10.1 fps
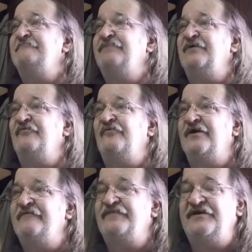But
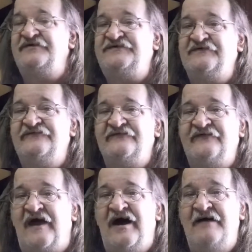one of the issues
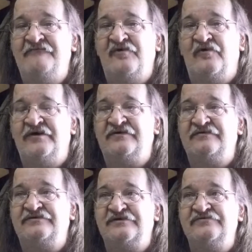is I'm going
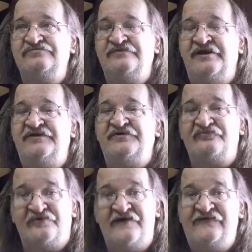to need to
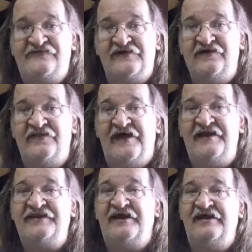reseal
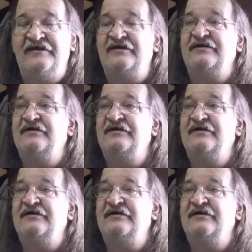that tank,